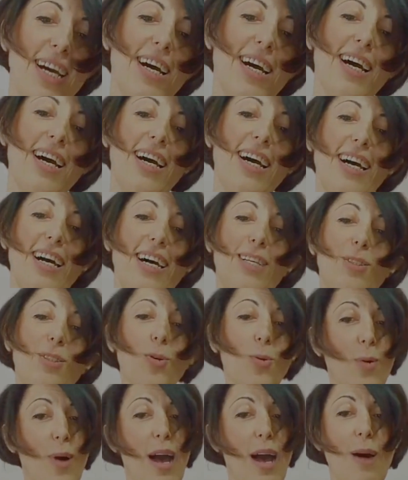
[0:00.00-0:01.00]

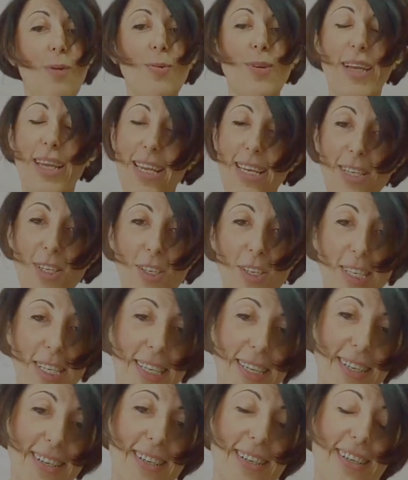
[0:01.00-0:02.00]
to our
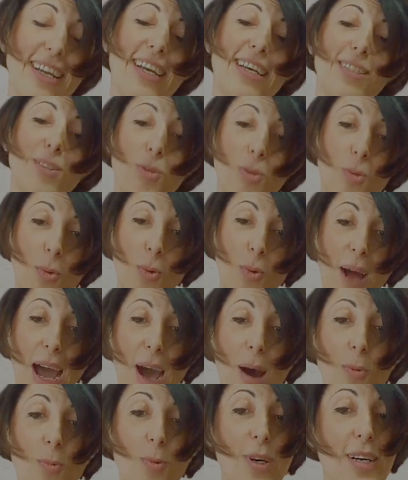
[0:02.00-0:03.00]
engineer and to
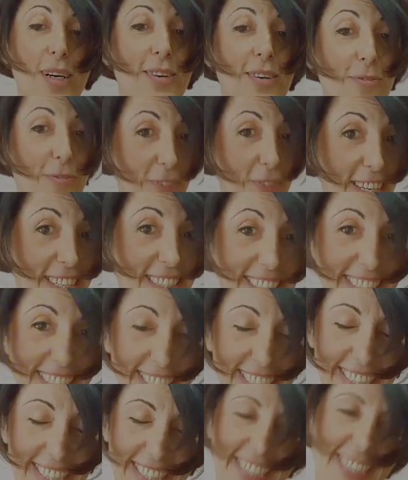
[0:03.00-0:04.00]
our field
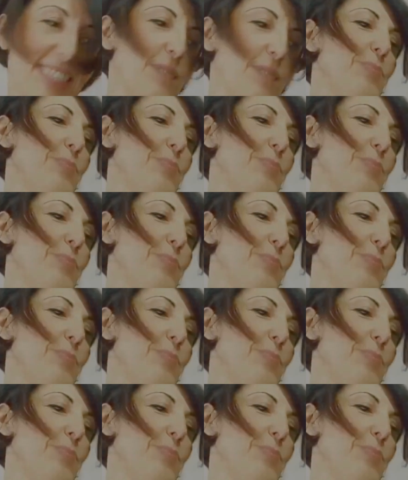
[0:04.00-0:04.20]
tester.